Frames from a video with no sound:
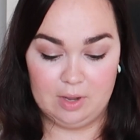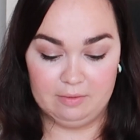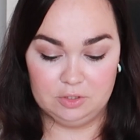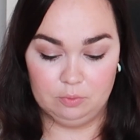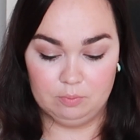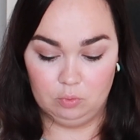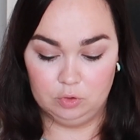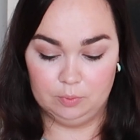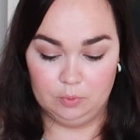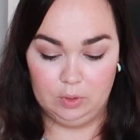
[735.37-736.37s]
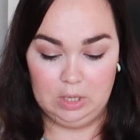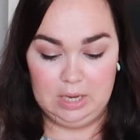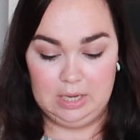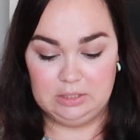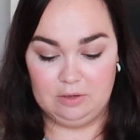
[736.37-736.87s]
I do multiple
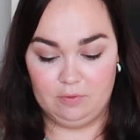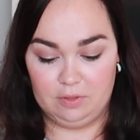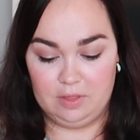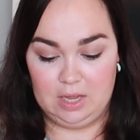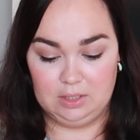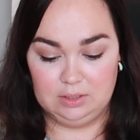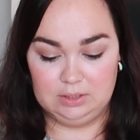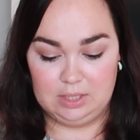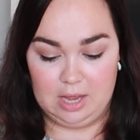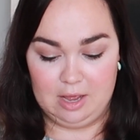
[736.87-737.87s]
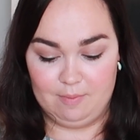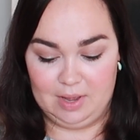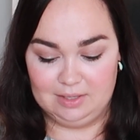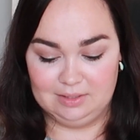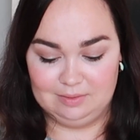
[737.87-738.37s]
different things,
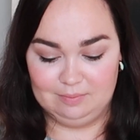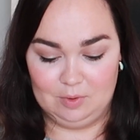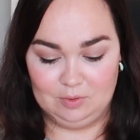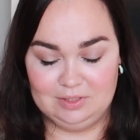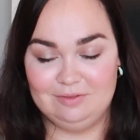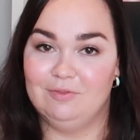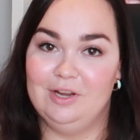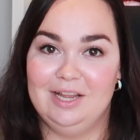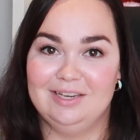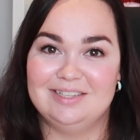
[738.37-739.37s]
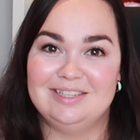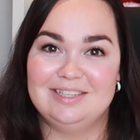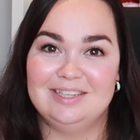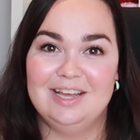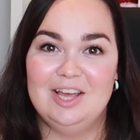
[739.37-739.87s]
as most
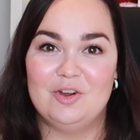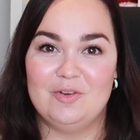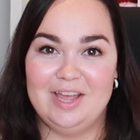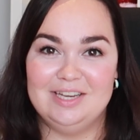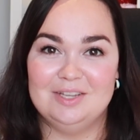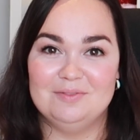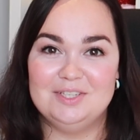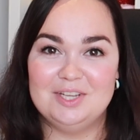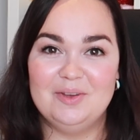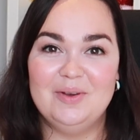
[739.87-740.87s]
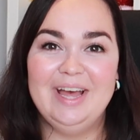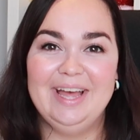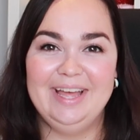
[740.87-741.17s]
freelance creatives do.